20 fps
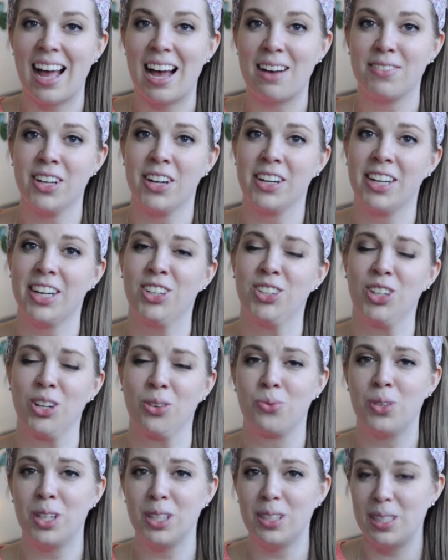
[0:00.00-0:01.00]
I have down here
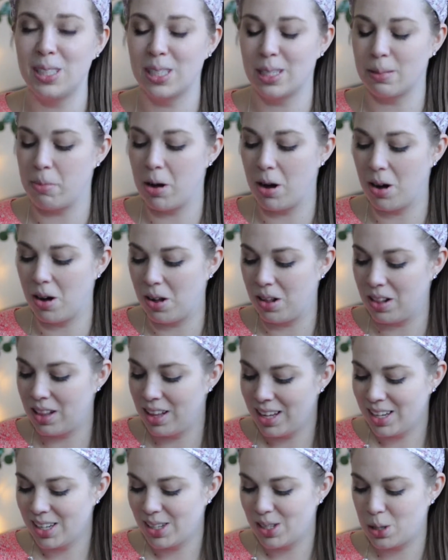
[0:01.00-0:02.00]
are really small,
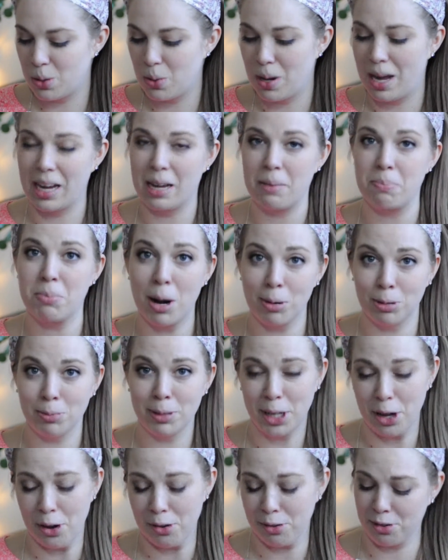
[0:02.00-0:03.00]
so I can
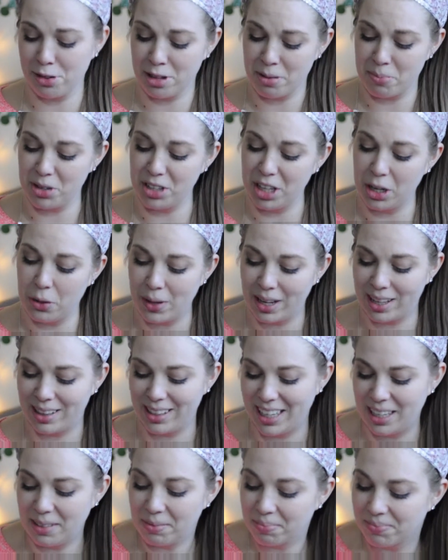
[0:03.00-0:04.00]
probably go through them really
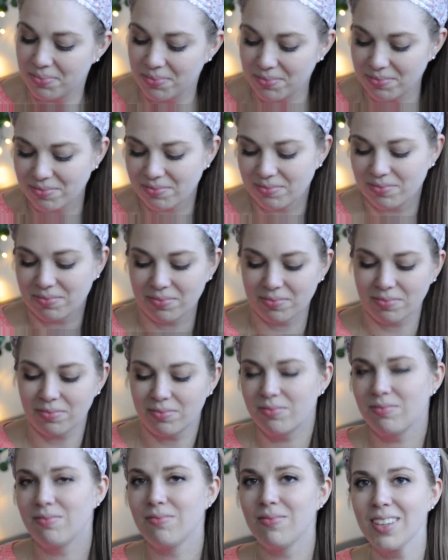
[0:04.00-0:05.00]
quickly.
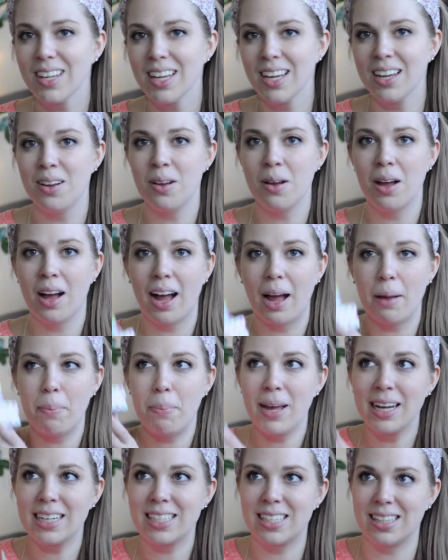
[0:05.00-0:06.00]
I
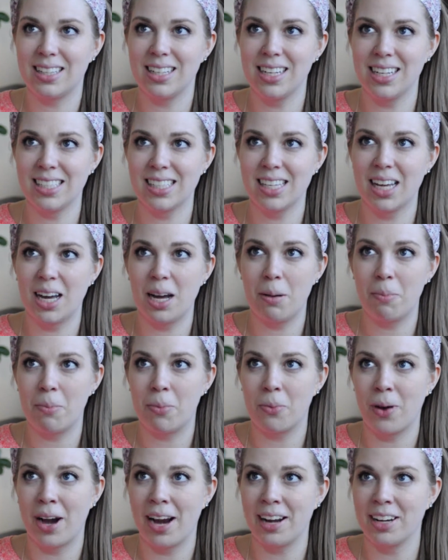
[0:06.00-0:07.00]
picked these
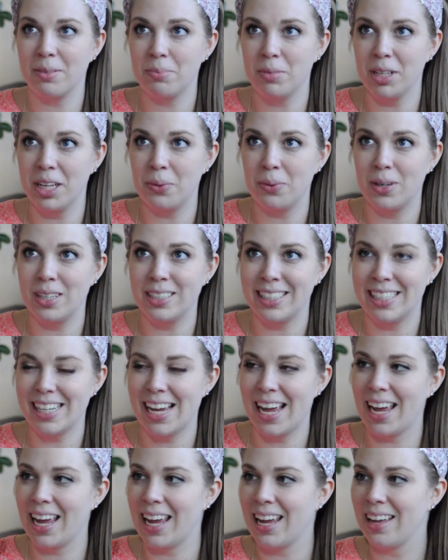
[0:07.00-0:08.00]
up randomly one
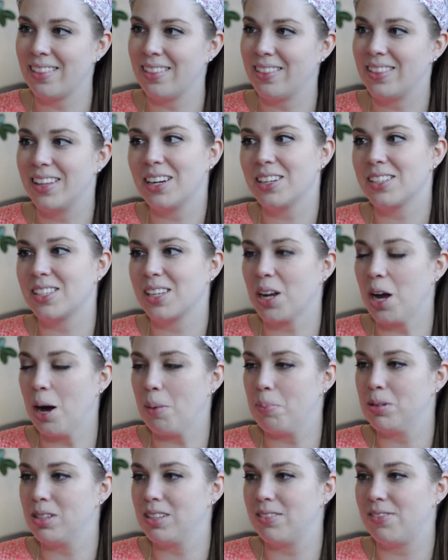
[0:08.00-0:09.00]
day. There's a
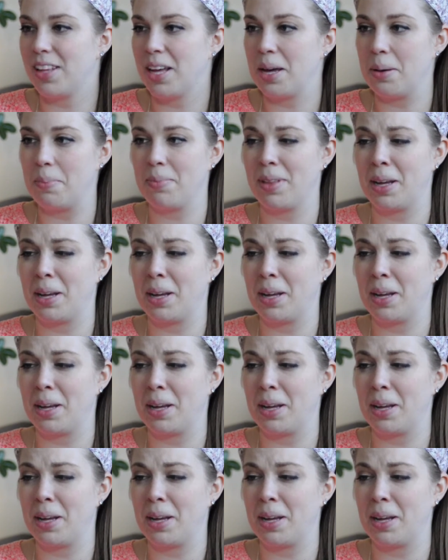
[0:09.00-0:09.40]
couple of them.